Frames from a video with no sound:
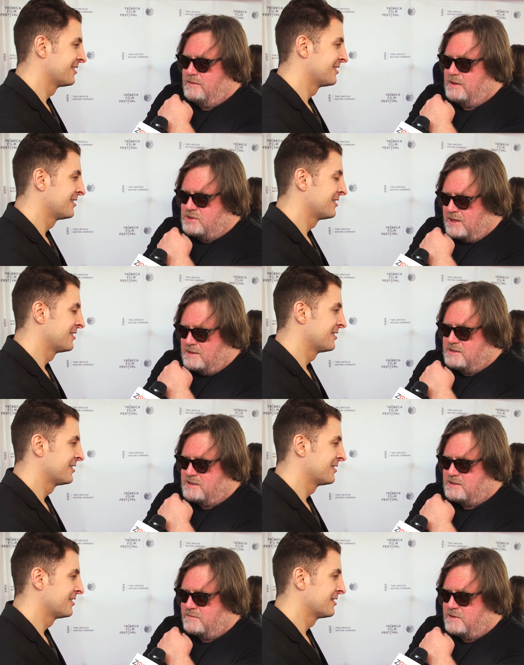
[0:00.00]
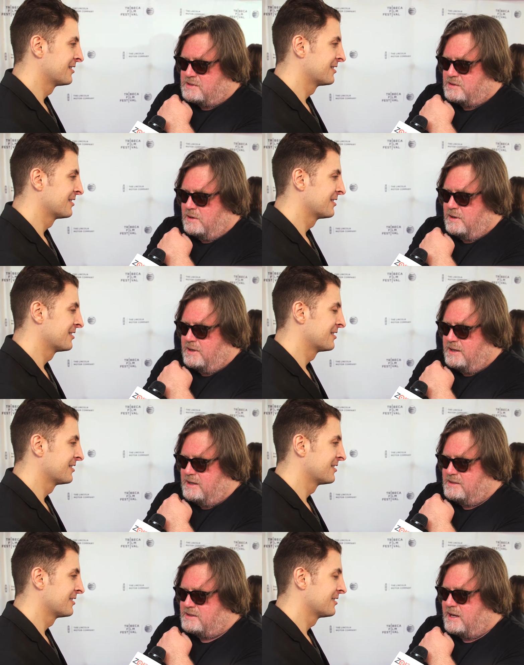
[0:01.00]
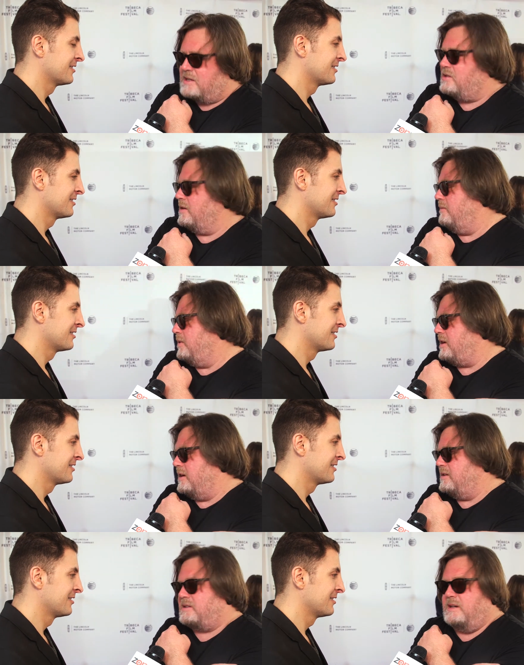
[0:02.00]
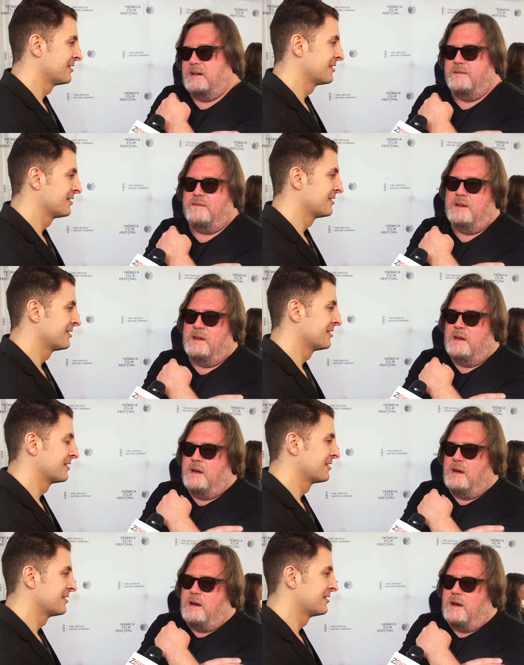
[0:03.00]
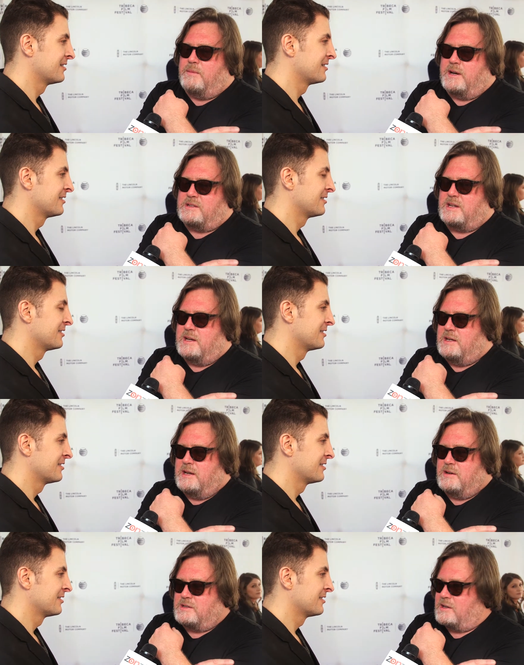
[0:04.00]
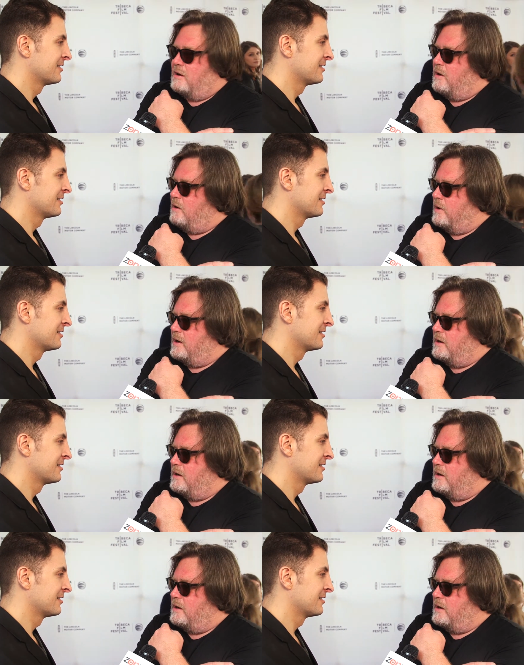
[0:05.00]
Speaker 1: the genesis of the story is actually because about 10 years ago, I went